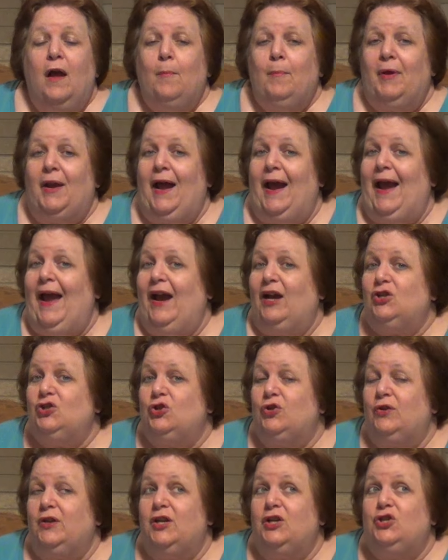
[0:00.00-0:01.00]
but I
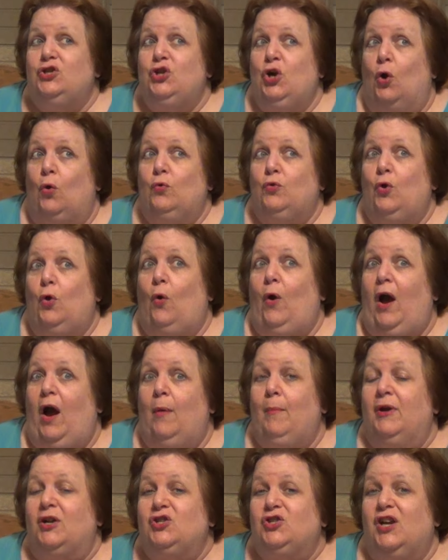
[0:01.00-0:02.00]
actually don't know
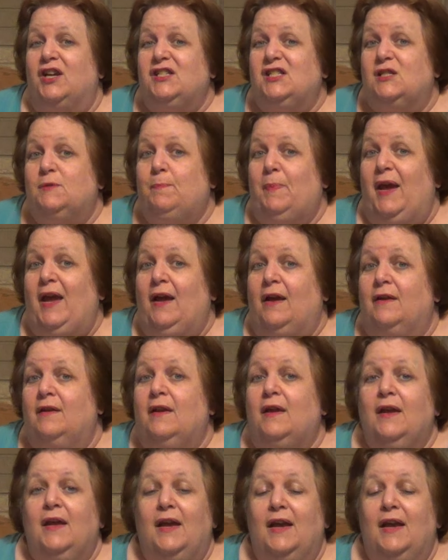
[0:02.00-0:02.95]
how much I spend